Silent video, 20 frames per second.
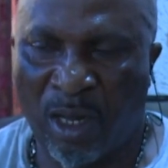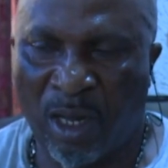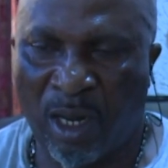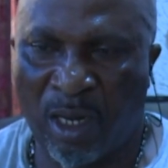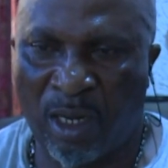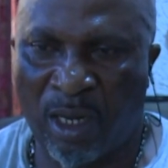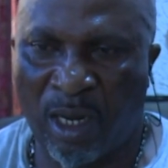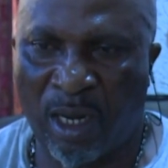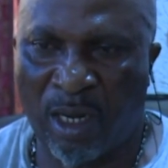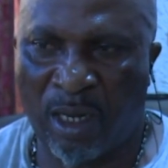
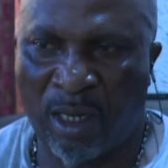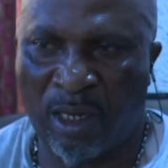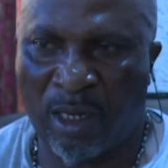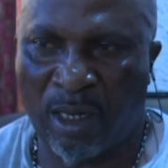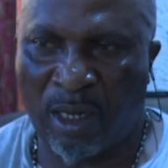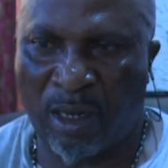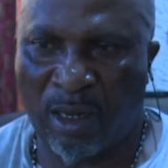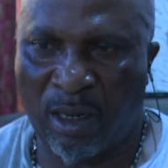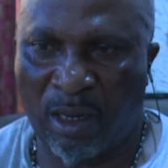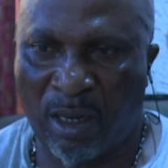and then
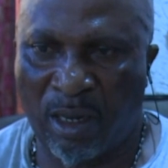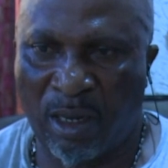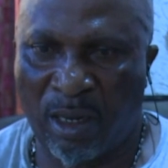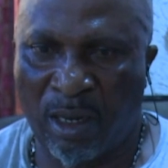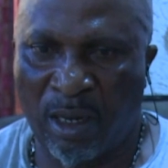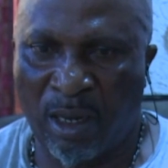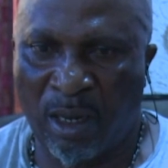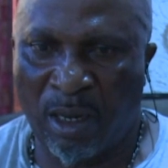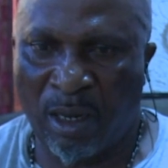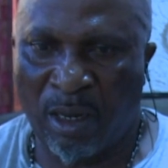
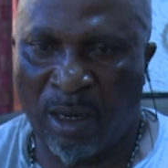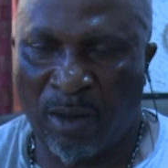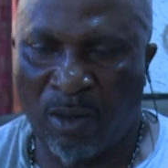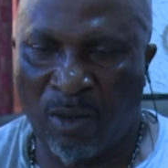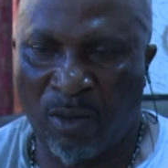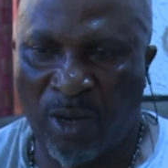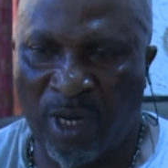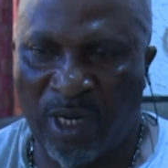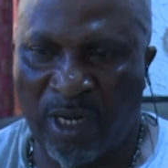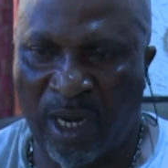
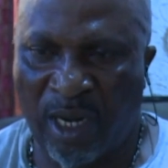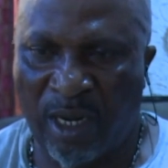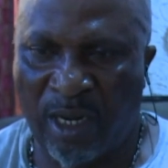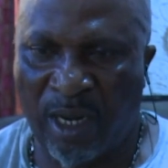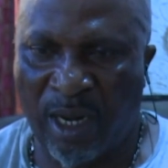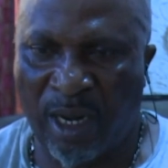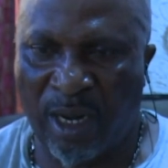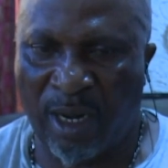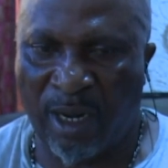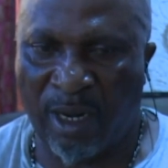
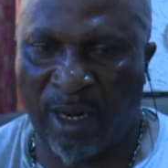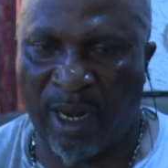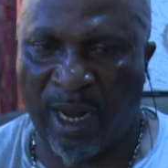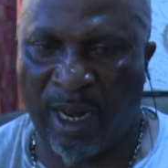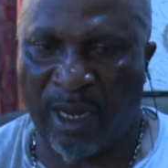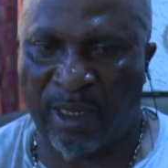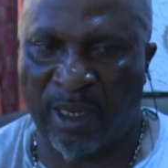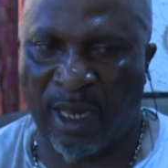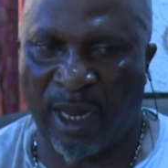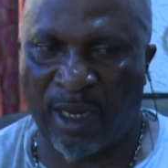within
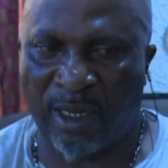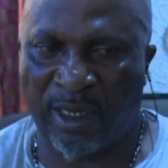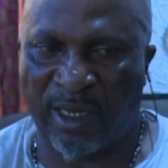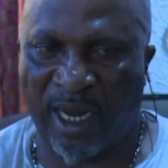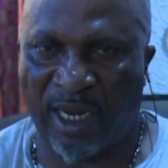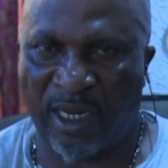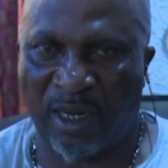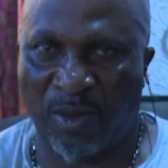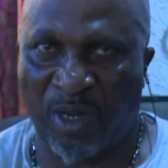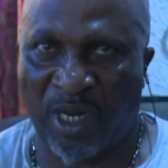less than
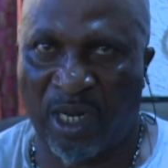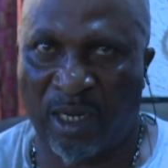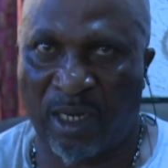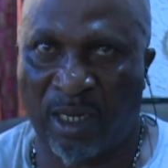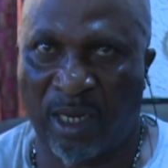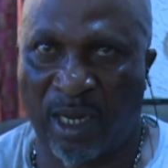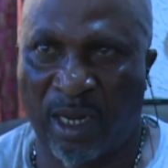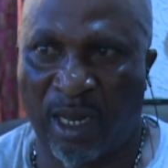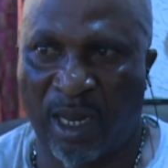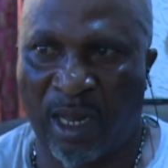30
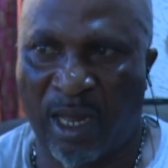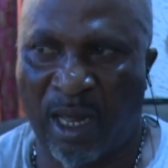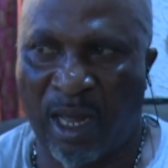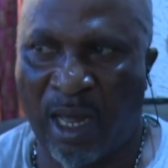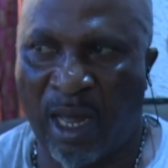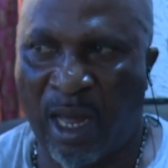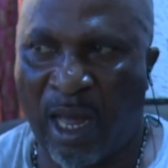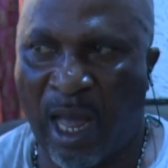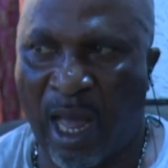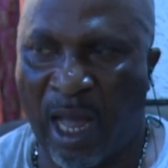minutes,
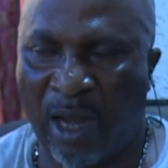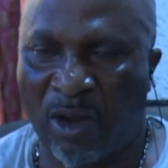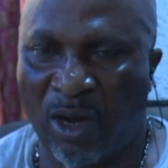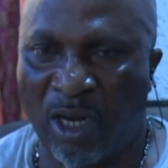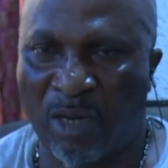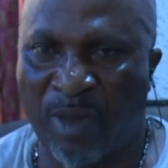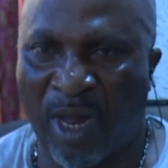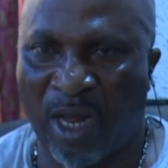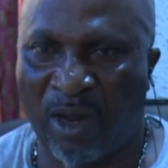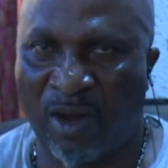I
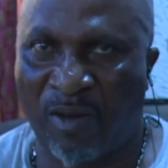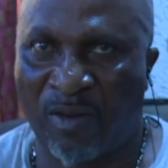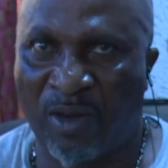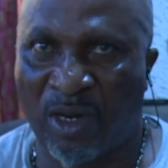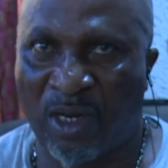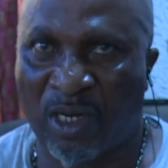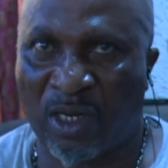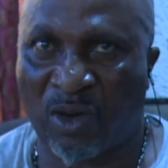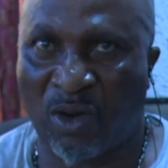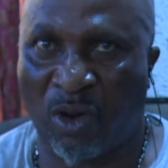got my
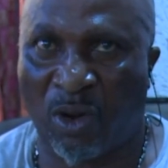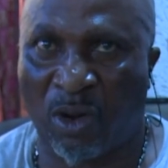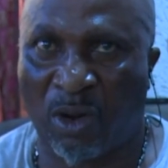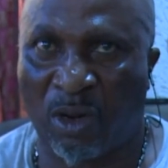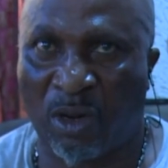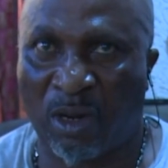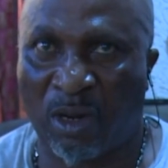governor's call.